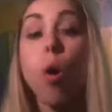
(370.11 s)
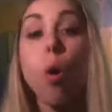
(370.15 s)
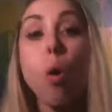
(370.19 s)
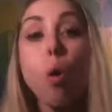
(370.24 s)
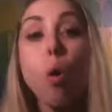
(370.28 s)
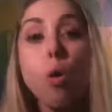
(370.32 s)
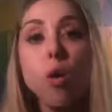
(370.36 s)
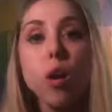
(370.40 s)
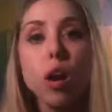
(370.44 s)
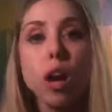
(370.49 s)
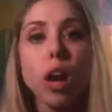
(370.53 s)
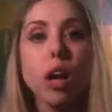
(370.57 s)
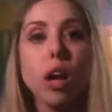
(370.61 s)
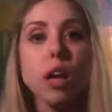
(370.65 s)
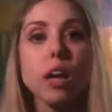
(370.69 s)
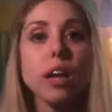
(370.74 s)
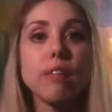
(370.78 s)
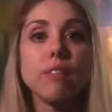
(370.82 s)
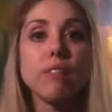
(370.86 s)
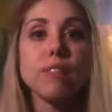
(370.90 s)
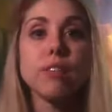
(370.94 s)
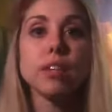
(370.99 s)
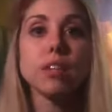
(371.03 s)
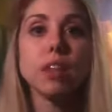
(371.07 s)
Or
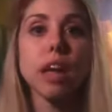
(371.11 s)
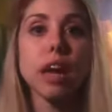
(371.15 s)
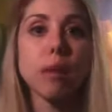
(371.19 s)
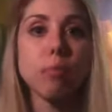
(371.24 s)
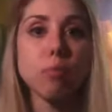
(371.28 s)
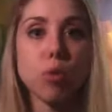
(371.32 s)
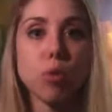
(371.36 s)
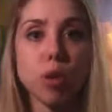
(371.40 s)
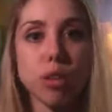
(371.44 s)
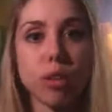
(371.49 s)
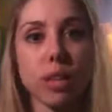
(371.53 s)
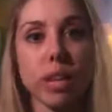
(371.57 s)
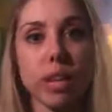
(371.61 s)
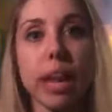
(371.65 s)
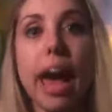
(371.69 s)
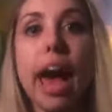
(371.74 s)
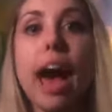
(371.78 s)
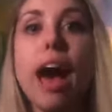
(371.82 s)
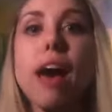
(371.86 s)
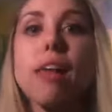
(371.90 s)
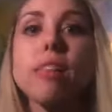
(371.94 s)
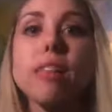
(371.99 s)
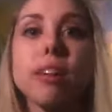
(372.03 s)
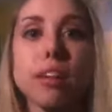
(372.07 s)
if you're like more in the
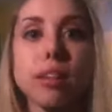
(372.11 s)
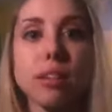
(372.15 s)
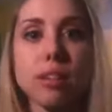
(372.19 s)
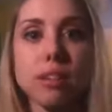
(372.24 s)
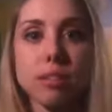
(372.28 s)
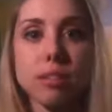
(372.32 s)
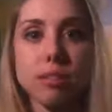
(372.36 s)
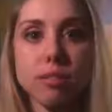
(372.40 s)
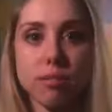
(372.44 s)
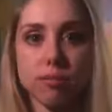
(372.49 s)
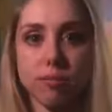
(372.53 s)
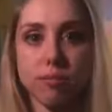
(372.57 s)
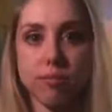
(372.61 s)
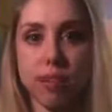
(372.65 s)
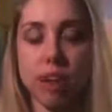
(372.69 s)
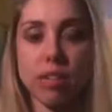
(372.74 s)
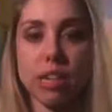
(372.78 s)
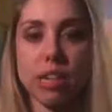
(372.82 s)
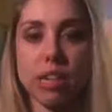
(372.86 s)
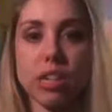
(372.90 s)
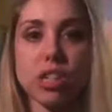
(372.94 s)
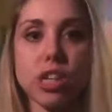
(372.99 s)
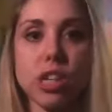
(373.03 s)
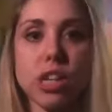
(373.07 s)
Catholic
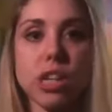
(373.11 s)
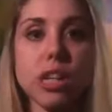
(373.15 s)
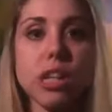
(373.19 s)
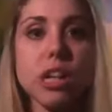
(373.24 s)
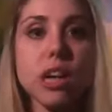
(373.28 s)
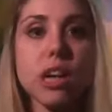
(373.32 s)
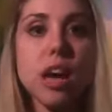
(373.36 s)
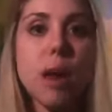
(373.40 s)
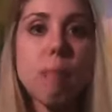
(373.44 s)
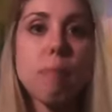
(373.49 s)
foundation,